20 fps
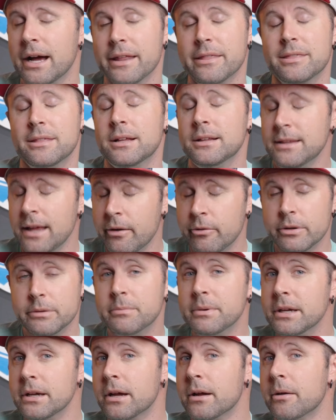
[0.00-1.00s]
I think that
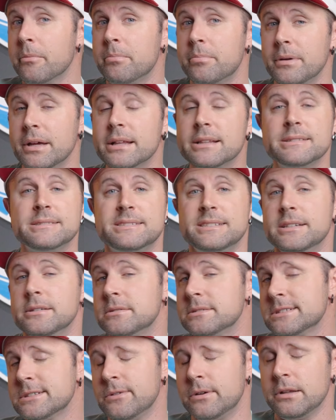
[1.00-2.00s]
would be a big
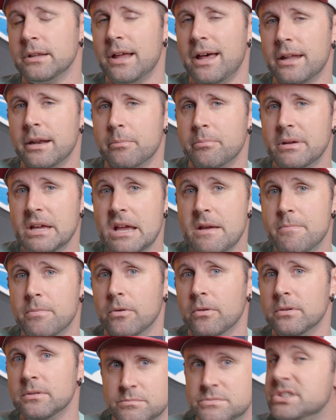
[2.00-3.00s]
deal to a lot of
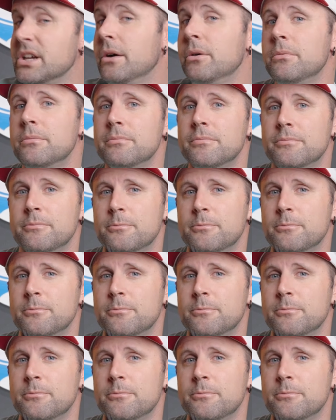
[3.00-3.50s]
people. So,